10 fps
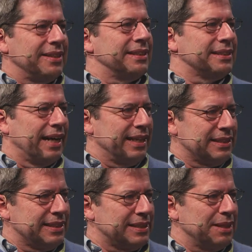to design a
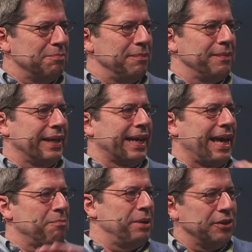system that
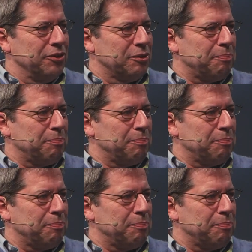can be used